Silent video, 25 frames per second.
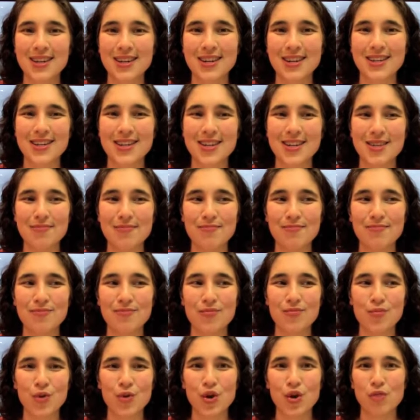We're
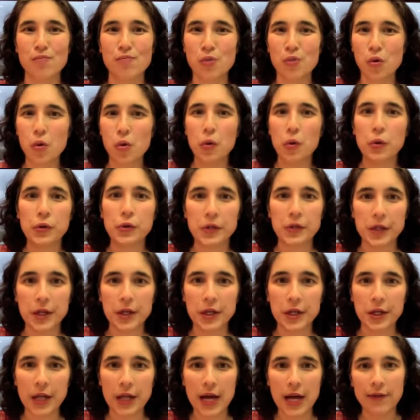not
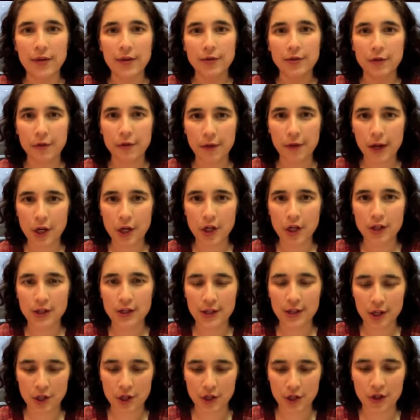pausing and having reflection
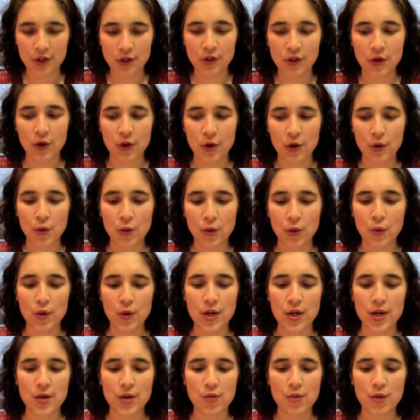sessions.
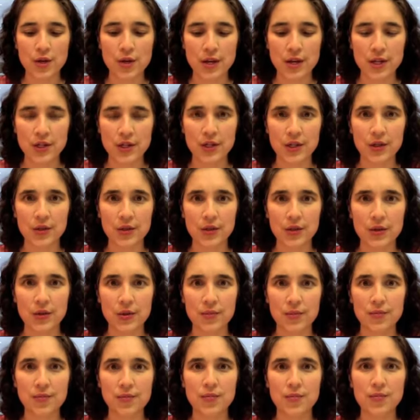We need to
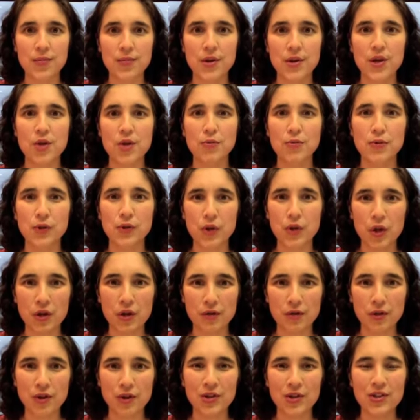be
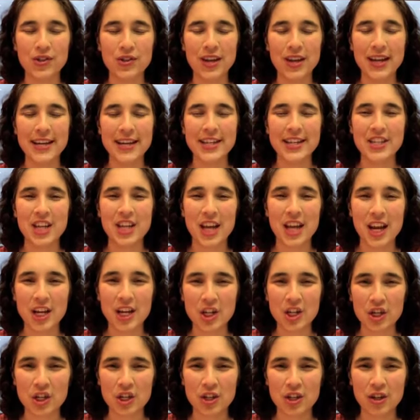observant and
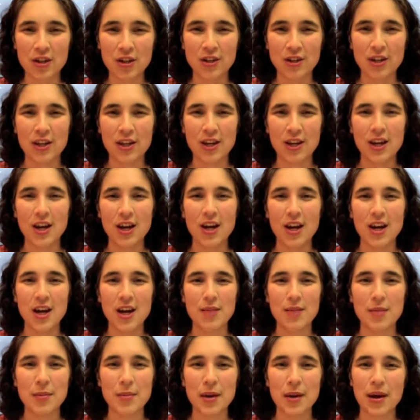intentional
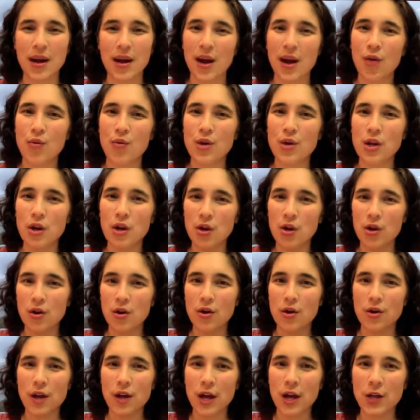about how we
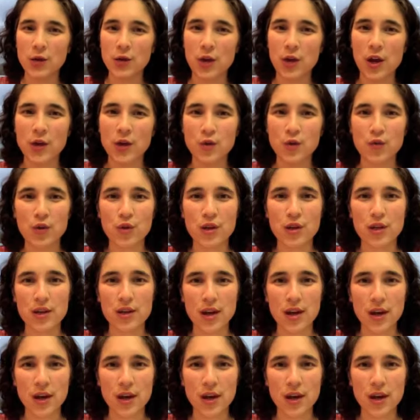learn as we